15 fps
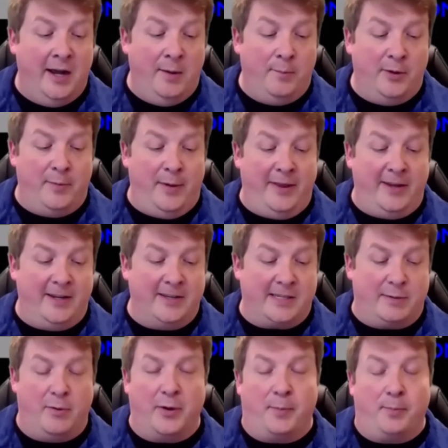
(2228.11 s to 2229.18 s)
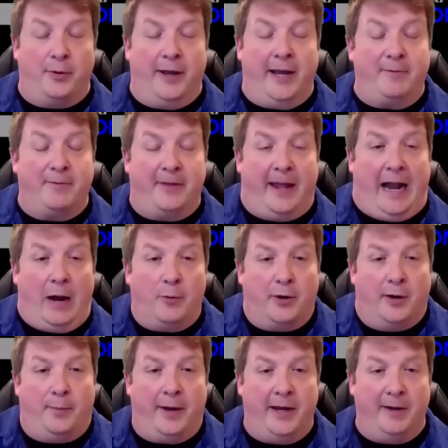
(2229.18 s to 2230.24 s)
But the main thing is come up with a plan for that. How we're
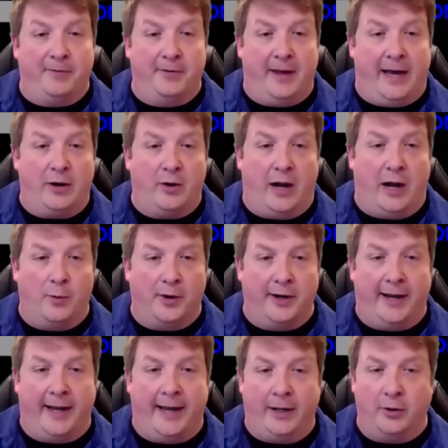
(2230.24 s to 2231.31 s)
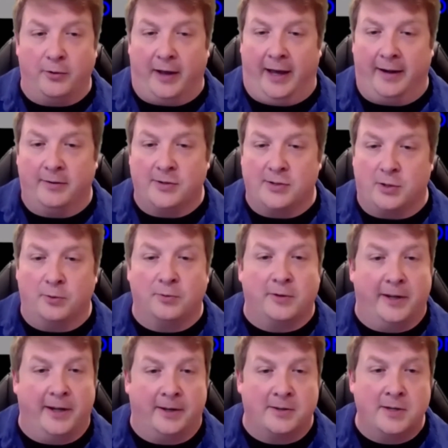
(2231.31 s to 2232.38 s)
going to pay for that, or how we're going to handle that. Certain
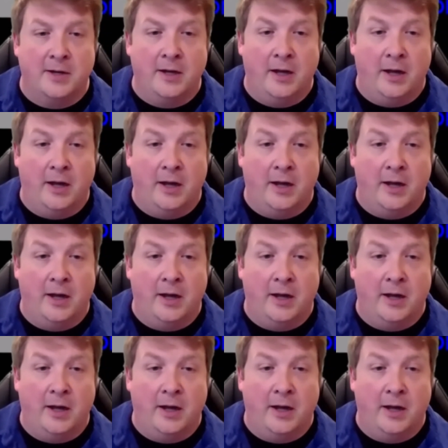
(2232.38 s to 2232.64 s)
things.